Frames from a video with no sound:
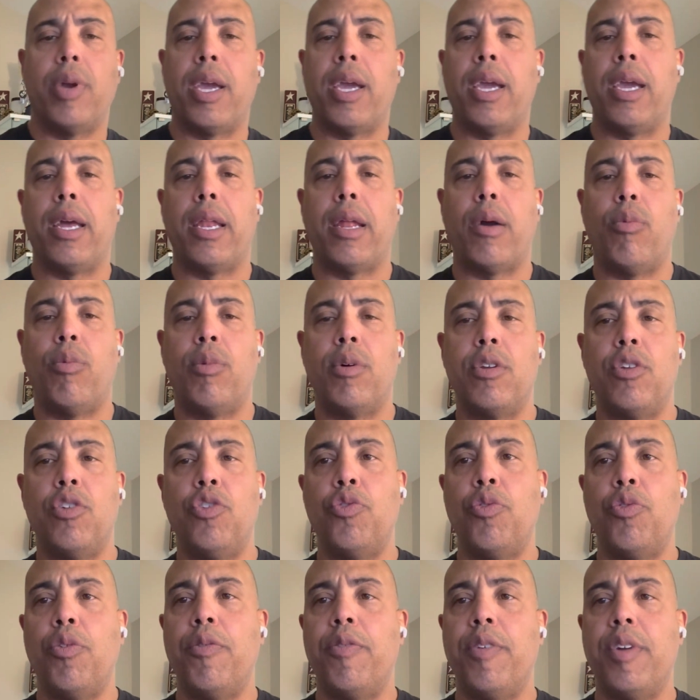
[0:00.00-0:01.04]
and I wanted
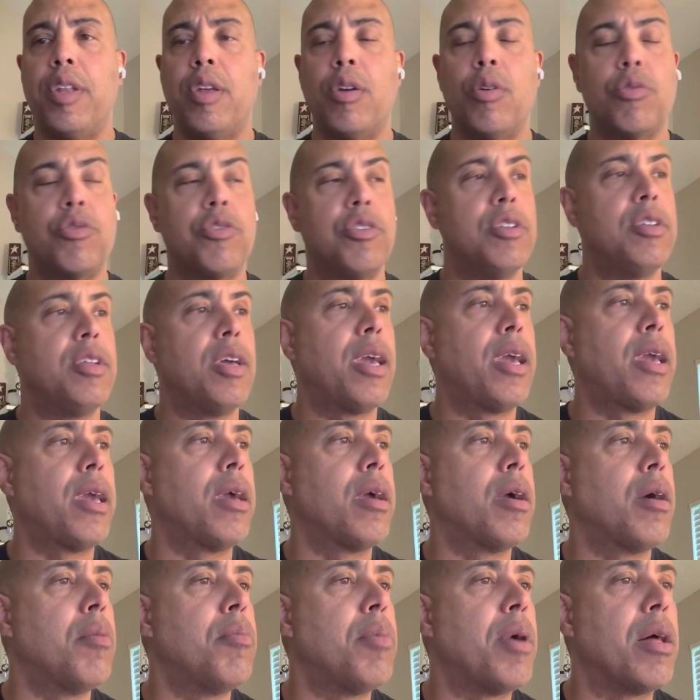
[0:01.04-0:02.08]
to do a video today
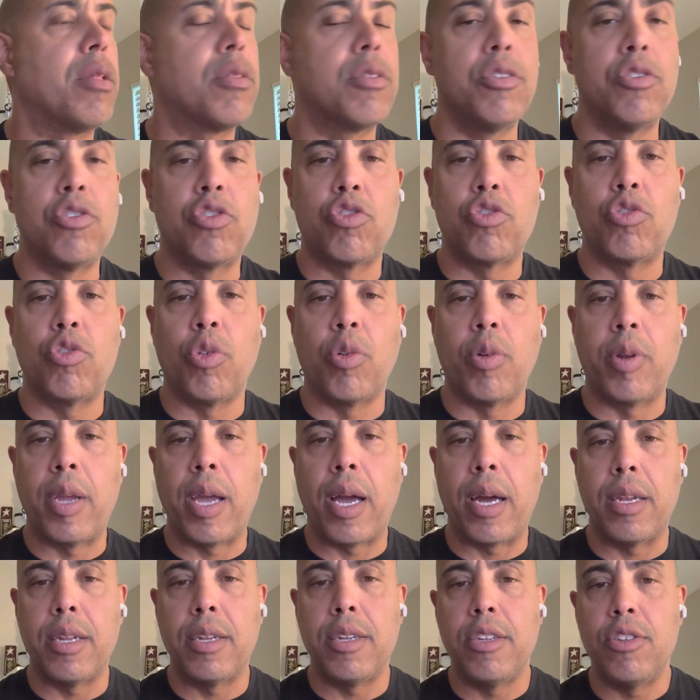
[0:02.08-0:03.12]
about this story
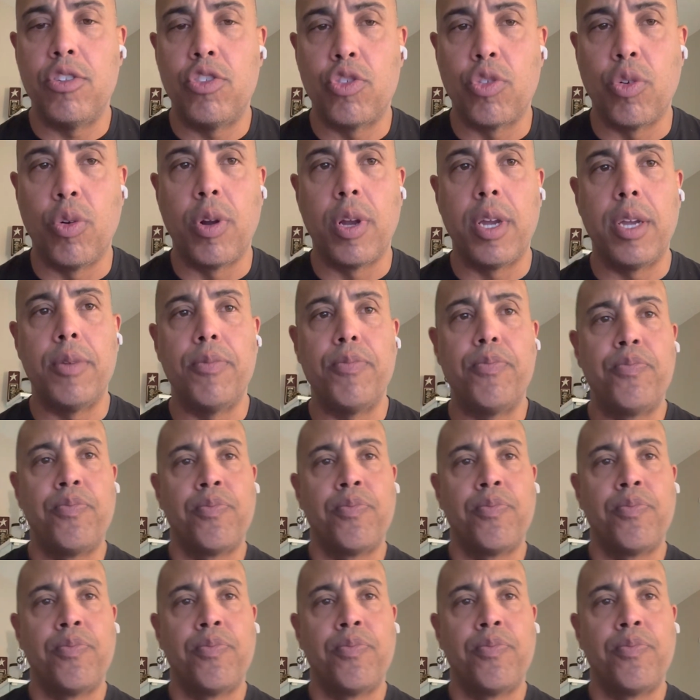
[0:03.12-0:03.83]
out of Detroit